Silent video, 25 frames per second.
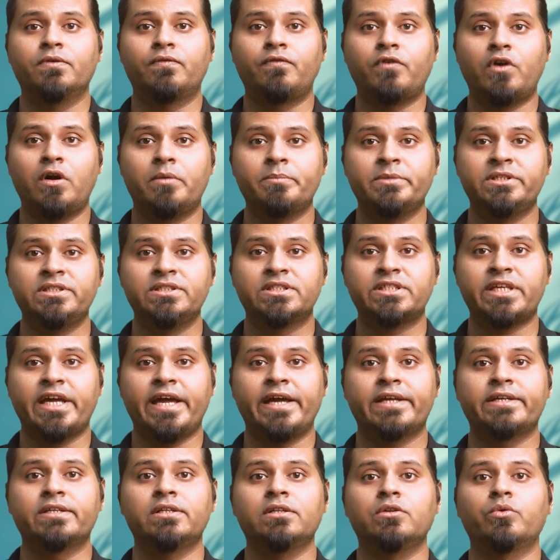performance,
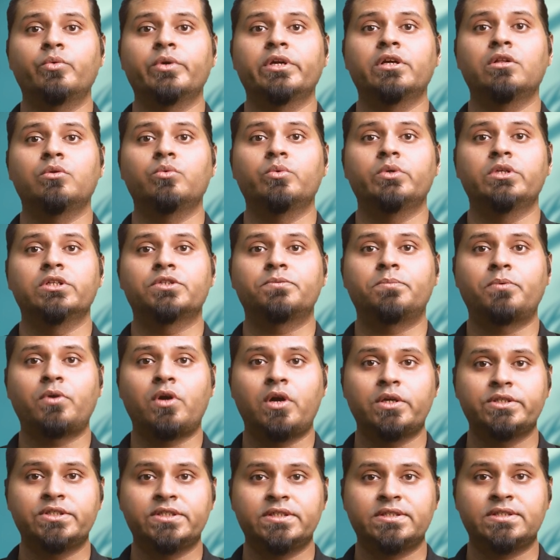handle real-world
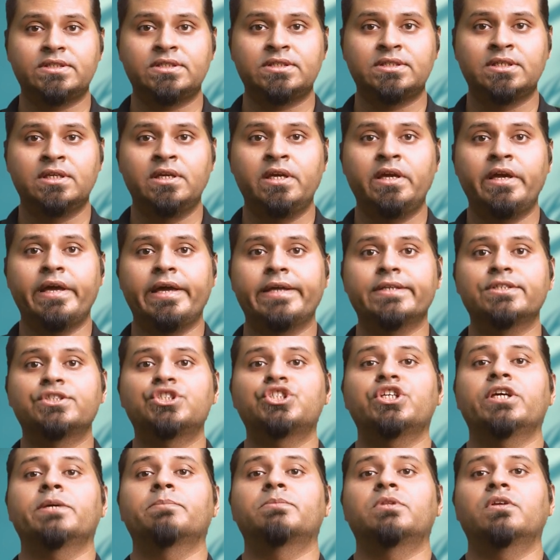projects, and
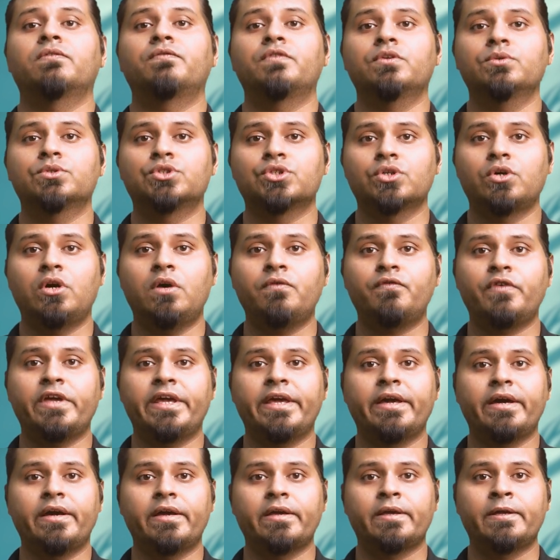shape the future of
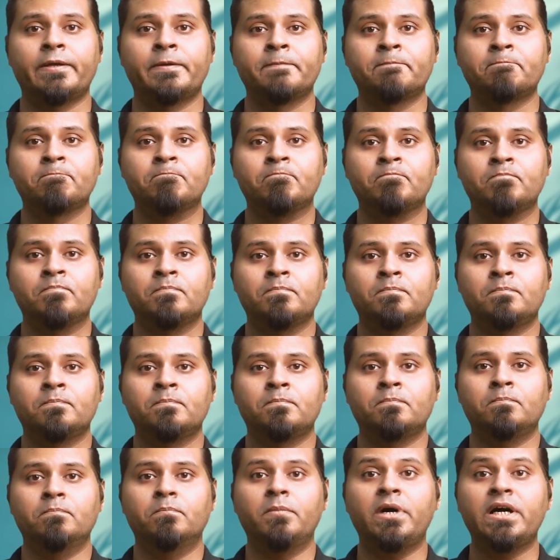AI.
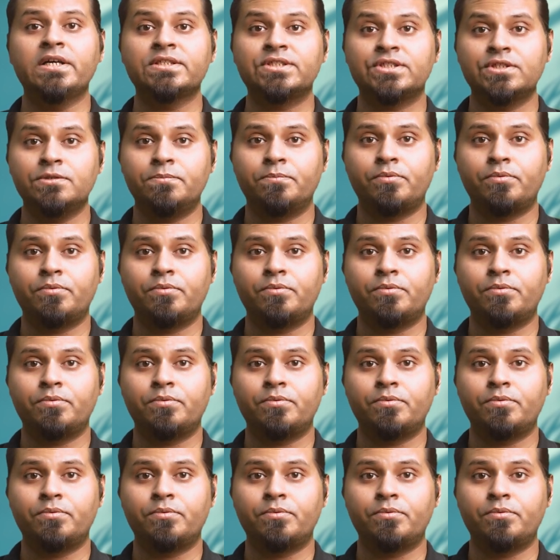Master